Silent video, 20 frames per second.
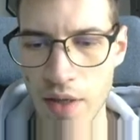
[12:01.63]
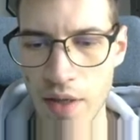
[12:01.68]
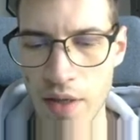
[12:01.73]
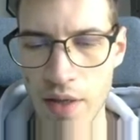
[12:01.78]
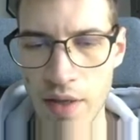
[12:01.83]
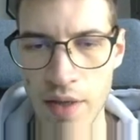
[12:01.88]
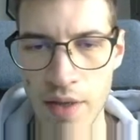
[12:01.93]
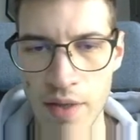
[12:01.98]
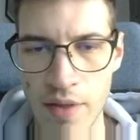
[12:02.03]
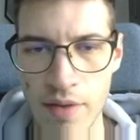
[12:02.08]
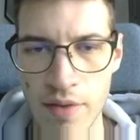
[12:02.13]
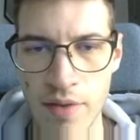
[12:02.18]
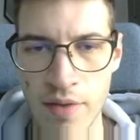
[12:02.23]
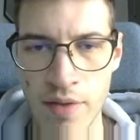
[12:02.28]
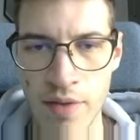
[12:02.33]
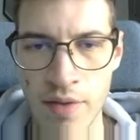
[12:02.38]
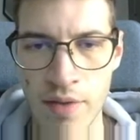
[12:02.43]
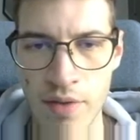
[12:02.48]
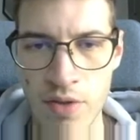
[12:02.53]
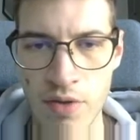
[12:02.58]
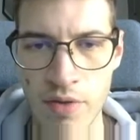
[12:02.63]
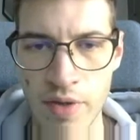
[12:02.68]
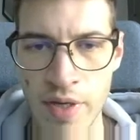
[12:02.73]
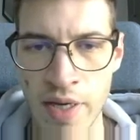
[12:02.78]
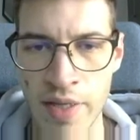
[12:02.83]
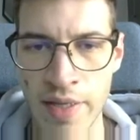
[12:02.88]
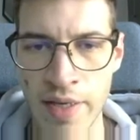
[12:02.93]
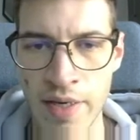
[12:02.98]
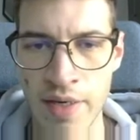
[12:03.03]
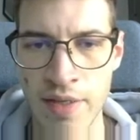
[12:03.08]
And so
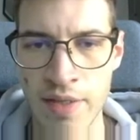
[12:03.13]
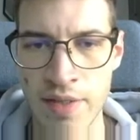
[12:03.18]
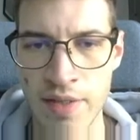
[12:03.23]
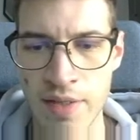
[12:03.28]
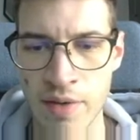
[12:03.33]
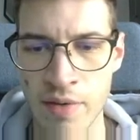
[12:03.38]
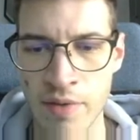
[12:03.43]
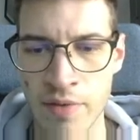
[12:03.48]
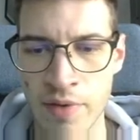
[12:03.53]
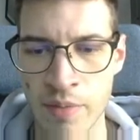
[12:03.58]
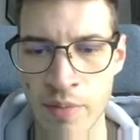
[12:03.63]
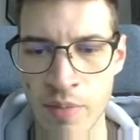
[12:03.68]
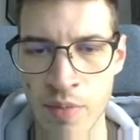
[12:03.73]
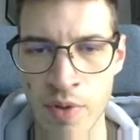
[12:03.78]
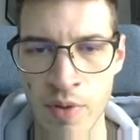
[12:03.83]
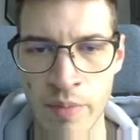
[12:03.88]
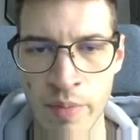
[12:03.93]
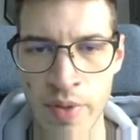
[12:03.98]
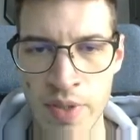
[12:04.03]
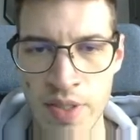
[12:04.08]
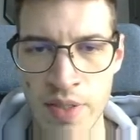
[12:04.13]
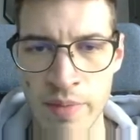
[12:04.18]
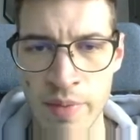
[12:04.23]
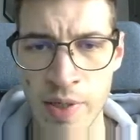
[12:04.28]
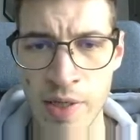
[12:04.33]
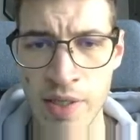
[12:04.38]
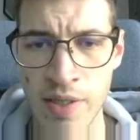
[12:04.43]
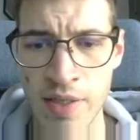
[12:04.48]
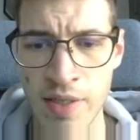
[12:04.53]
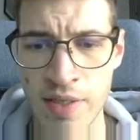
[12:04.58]
yeah, that is some of the
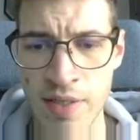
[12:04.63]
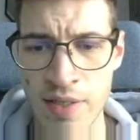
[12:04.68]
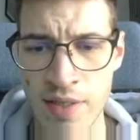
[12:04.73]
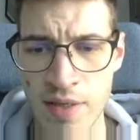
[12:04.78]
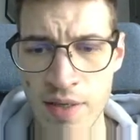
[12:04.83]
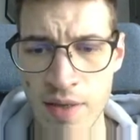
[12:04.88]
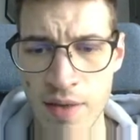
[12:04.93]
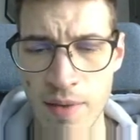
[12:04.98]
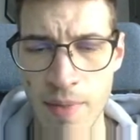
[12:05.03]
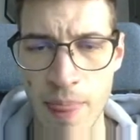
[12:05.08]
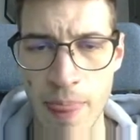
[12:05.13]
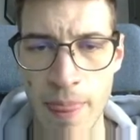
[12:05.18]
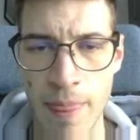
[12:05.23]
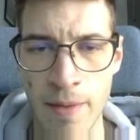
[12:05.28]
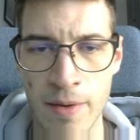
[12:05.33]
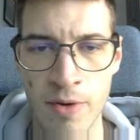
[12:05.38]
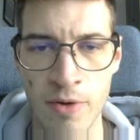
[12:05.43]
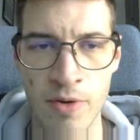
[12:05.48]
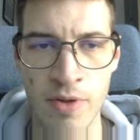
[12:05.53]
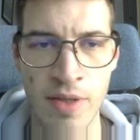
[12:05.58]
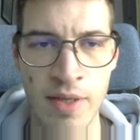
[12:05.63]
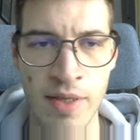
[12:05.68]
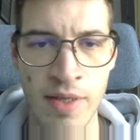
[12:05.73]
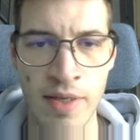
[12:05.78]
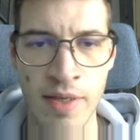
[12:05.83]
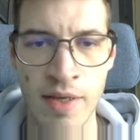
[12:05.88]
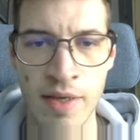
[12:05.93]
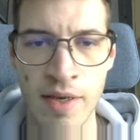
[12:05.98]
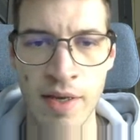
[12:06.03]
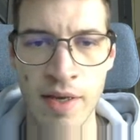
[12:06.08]
possibilities.
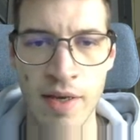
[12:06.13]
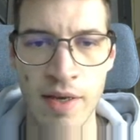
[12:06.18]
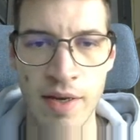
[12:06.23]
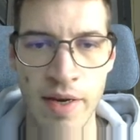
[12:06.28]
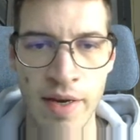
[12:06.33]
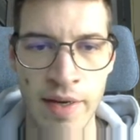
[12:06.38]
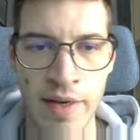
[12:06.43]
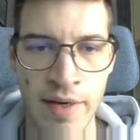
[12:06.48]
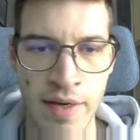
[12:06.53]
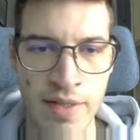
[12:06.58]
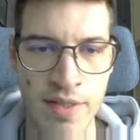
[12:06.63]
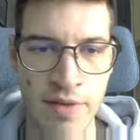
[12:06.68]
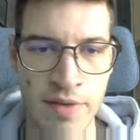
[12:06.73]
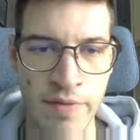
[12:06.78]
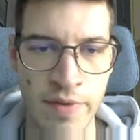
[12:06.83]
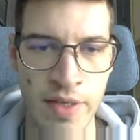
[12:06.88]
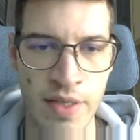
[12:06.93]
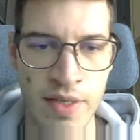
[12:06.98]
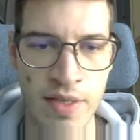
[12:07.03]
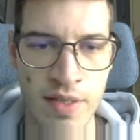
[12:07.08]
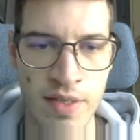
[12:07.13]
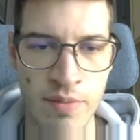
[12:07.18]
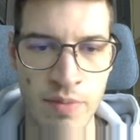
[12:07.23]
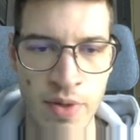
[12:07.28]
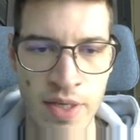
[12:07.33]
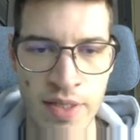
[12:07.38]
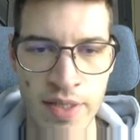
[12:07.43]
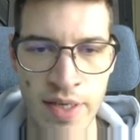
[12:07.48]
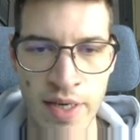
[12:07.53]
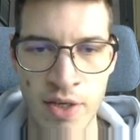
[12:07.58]
Currently I classify this
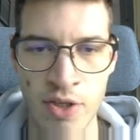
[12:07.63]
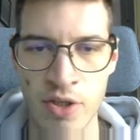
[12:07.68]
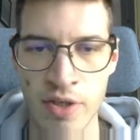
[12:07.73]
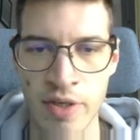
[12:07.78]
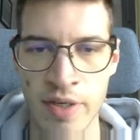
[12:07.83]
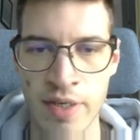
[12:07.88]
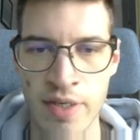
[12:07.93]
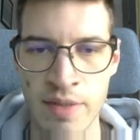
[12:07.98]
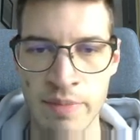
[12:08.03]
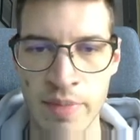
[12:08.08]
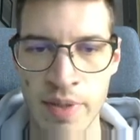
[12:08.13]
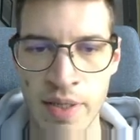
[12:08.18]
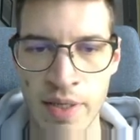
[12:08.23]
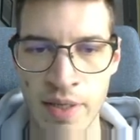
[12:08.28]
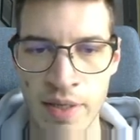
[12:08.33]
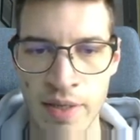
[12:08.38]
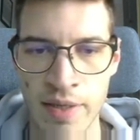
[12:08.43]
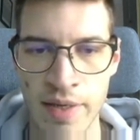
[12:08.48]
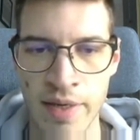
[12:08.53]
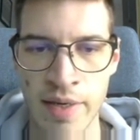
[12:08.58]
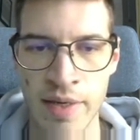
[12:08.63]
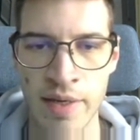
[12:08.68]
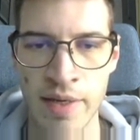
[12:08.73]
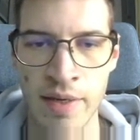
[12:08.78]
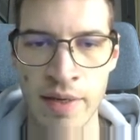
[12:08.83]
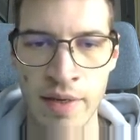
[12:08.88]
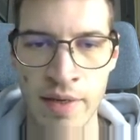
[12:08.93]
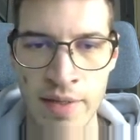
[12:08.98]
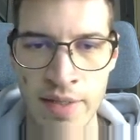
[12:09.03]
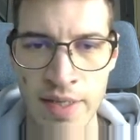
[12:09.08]
price action as being
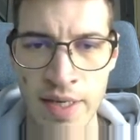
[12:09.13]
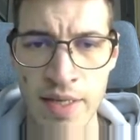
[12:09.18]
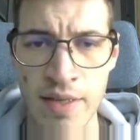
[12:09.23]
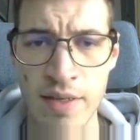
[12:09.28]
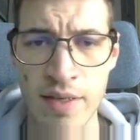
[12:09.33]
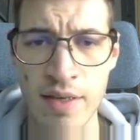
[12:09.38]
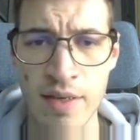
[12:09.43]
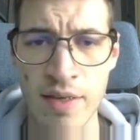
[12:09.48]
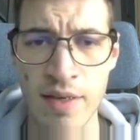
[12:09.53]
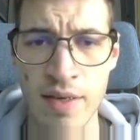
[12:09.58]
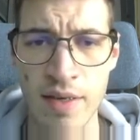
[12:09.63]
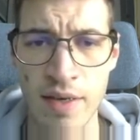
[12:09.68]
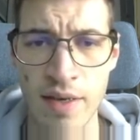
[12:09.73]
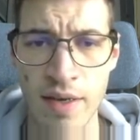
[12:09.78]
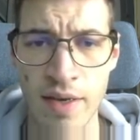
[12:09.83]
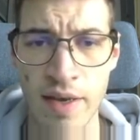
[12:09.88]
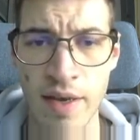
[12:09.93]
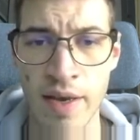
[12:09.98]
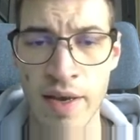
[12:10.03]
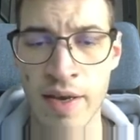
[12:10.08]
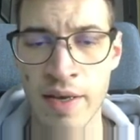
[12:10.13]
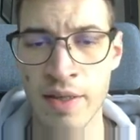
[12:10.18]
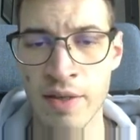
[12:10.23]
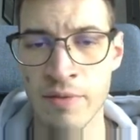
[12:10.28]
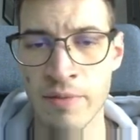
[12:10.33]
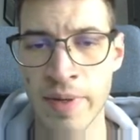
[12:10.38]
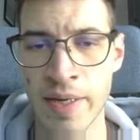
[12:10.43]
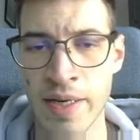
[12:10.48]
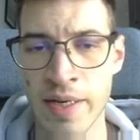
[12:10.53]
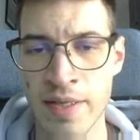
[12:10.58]
ascending,
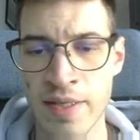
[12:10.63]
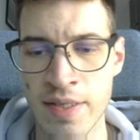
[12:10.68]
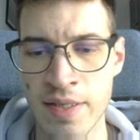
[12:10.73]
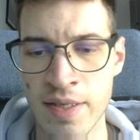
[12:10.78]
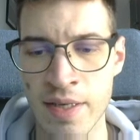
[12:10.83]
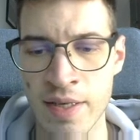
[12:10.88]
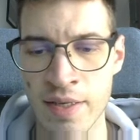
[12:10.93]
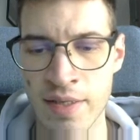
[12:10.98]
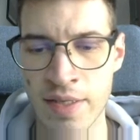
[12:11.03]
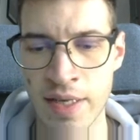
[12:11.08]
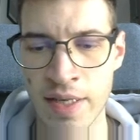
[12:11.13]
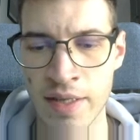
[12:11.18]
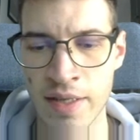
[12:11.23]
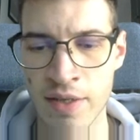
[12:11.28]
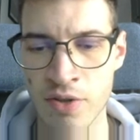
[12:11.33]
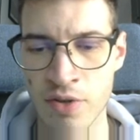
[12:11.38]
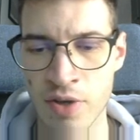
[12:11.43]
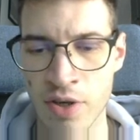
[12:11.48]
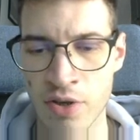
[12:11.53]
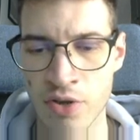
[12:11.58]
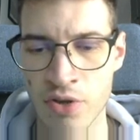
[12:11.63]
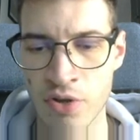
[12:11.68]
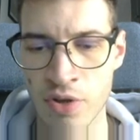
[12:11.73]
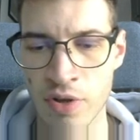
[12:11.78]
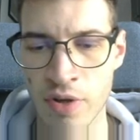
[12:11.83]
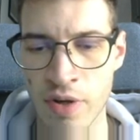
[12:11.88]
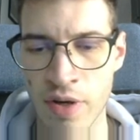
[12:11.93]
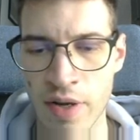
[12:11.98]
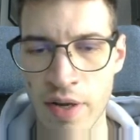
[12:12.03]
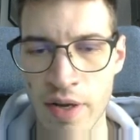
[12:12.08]
and when I see an ascending
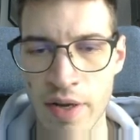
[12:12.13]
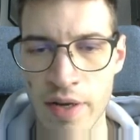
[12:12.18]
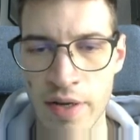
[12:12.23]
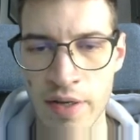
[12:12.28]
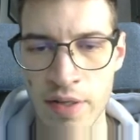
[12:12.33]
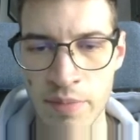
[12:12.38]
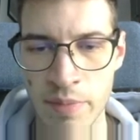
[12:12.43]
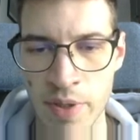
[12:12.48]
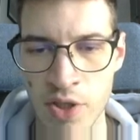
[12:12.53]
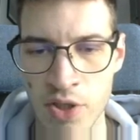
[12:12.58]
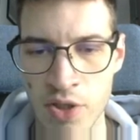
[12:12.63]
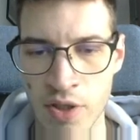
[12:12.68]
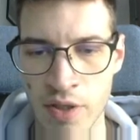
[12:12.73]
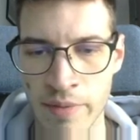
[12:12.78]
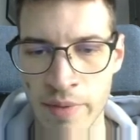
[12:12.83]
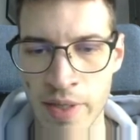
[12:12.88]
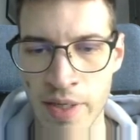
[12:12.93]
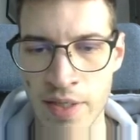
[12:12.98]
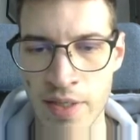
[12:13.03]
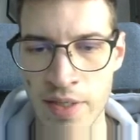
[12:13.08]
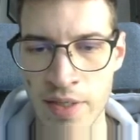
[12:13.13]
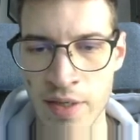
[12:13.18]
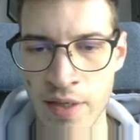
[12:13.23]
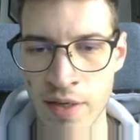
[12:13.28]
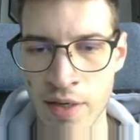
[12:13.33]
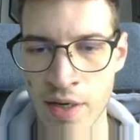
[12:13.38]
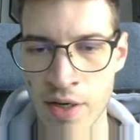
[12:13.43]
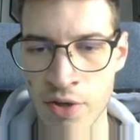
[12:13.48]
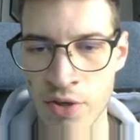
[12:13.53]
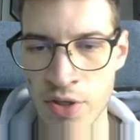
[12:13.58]
structure, especially when I see a
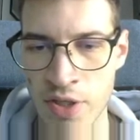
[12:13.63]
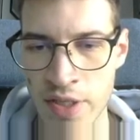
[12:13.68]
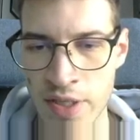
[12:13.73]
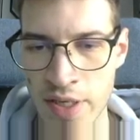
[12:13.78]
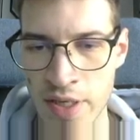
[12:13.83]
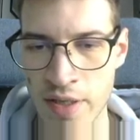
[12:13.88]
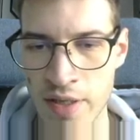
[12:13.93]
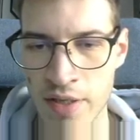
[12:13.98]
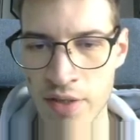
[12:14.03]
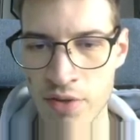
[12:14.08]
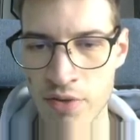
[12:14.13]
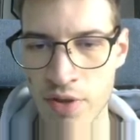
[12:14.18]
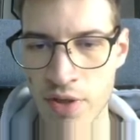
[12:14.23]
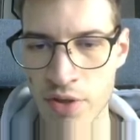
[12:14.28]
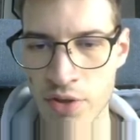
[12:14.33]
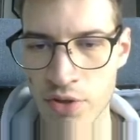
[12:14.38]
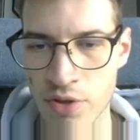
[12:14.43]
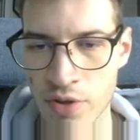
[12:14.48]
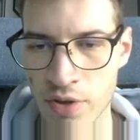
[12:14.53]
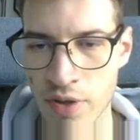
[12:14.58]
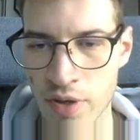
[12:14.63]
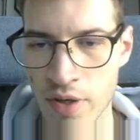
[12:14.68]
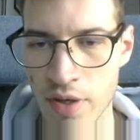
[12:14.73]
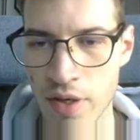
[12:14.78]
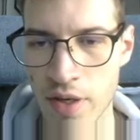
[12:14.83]
large ascending structure,